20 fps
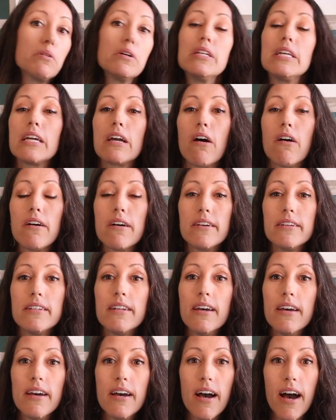putting on
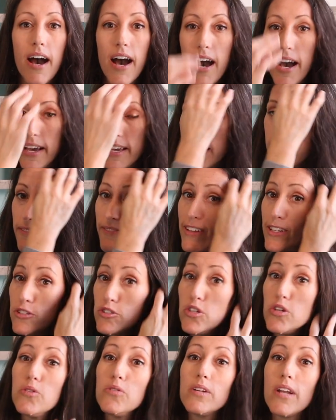even
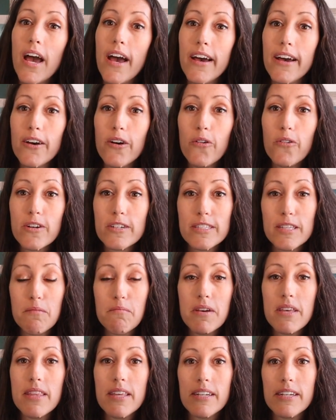tuna or
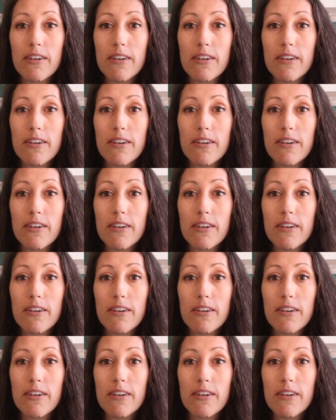some of the